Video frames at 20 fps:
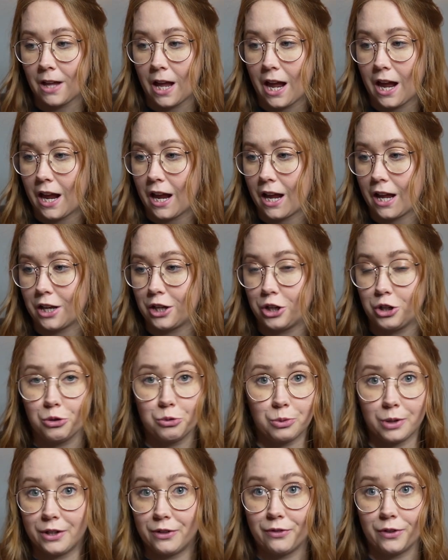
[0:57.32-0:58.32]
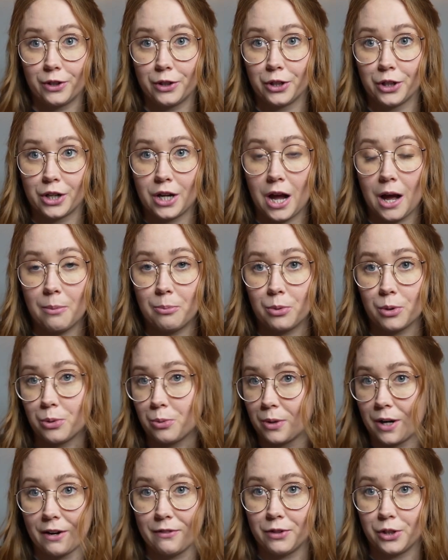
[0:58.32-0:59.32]
and you refill your cup with
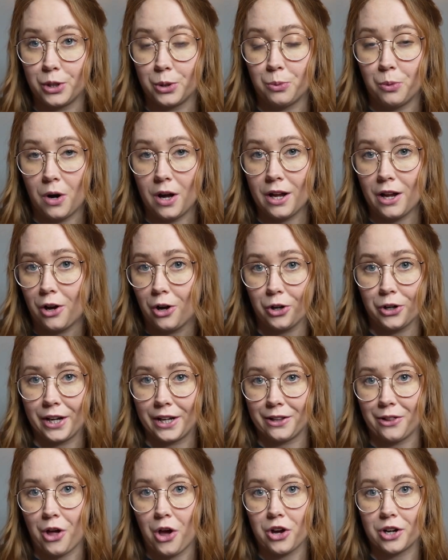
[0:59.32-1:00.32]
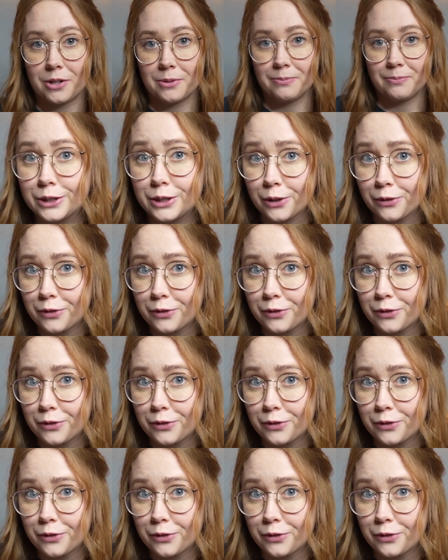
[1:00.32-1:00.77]
whatever you want all day long. So